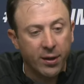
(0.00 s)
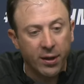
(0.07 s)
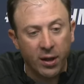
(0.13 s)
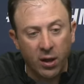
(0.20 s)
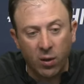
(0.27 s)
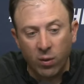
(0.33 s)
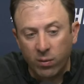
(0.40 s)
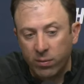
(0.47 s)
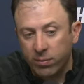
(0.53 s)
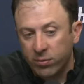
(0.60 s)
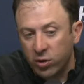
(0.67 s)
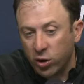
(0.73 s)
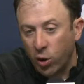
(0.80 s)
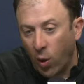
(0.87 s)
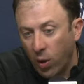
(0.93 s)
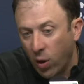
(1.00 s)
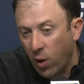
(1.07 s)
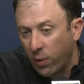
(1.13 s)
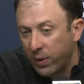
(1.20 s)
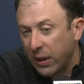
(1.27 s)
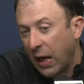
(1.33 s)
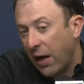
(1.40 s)
to go
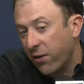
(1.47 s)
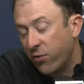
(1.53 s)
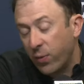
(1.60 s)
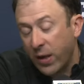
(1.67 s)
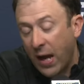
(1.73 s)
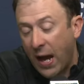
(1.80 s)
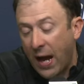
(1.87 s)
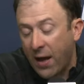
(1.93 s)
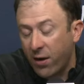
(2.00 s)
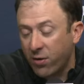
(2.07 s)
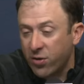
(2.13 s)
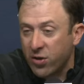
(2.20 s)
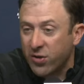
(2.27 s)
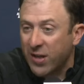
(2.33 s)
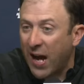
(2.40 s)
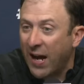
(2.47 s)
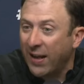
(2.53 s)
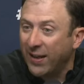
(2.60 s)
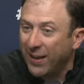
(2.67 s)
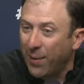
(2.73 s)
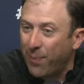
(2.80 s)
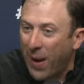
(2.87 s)
along with the guys we add are just
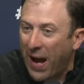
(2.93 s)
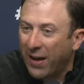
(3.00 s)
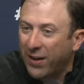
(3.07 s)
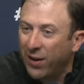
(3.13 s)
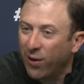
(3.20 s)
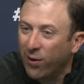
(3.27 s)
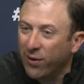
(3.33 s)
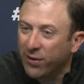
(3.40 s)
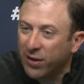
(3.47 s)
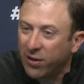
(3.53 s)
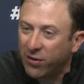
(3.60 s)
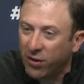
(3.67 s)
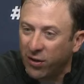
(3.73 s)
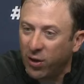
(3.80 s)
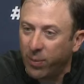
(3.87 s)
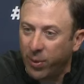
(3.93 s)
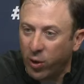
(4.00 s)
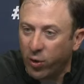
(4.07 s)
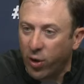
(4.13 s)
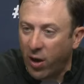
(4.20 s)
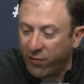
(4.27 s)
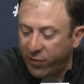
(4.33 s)
dying to get back here and to continue to
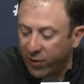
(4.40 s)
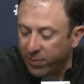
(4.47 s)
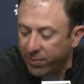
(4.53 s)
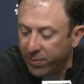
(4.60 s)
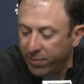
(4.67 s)
build off it.